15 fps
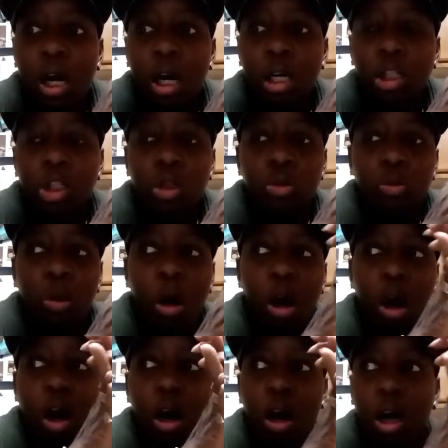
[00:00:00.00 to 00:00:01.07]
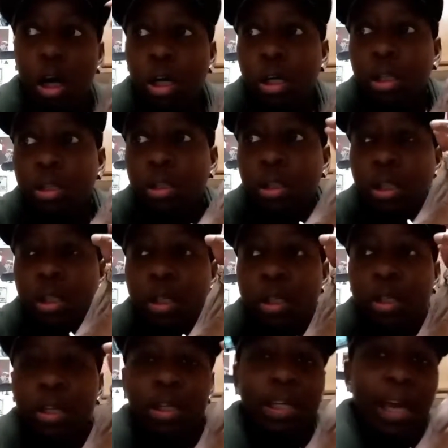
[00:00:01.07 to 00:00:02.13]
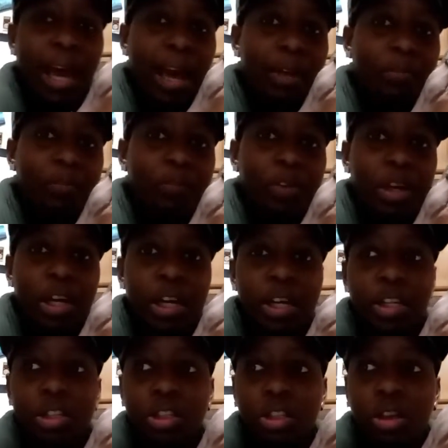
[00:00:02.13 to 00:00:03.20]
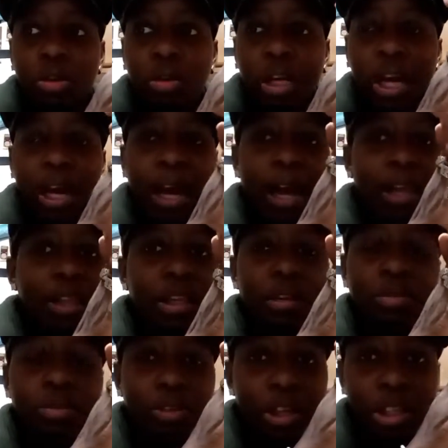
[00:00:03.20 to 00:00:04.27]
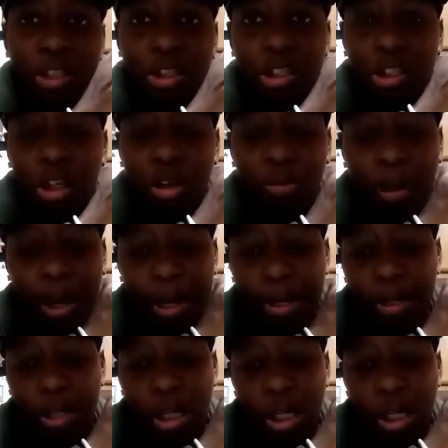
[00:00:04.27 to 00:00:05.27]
swai, catfish. Okay, I love fish, all right?